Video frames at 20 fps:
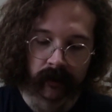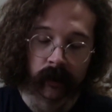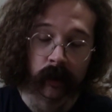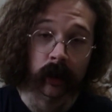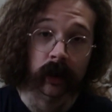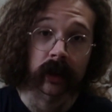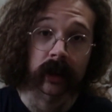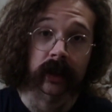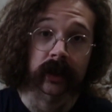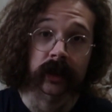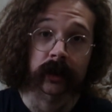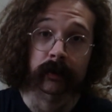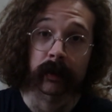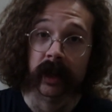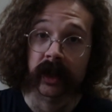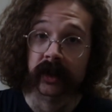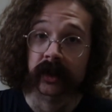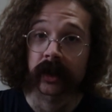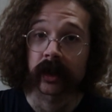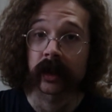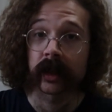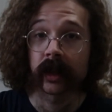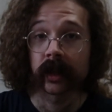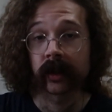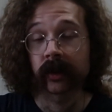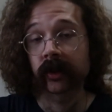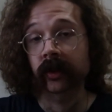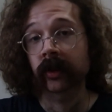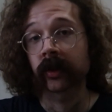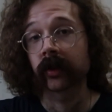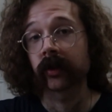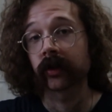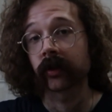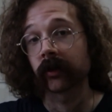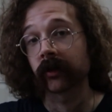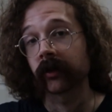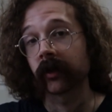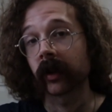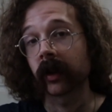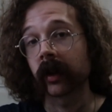For spiced sardines,
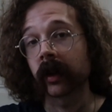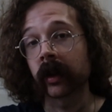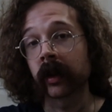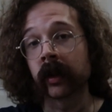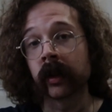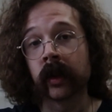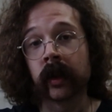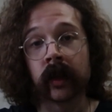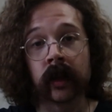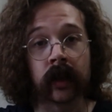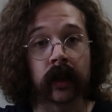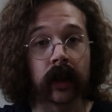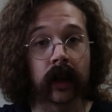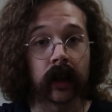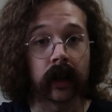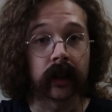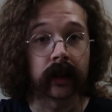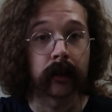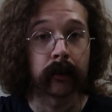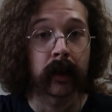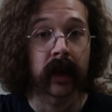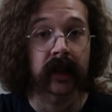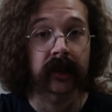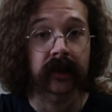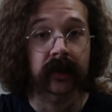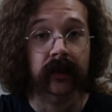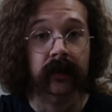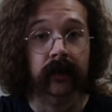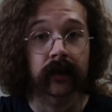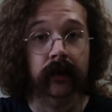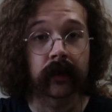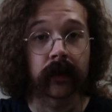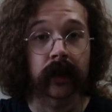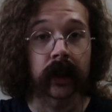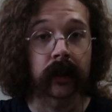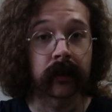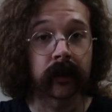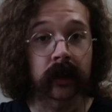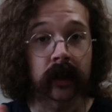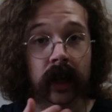so far the best
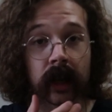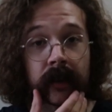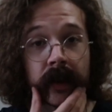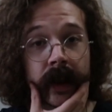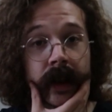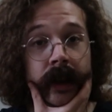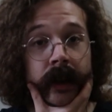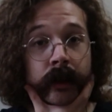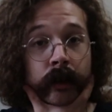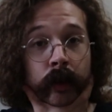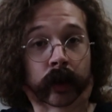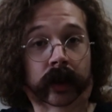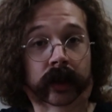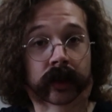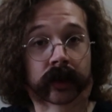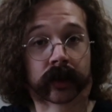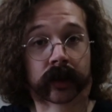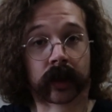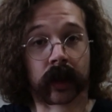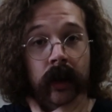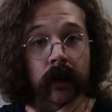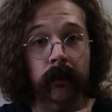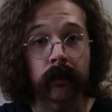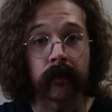flavor I've had was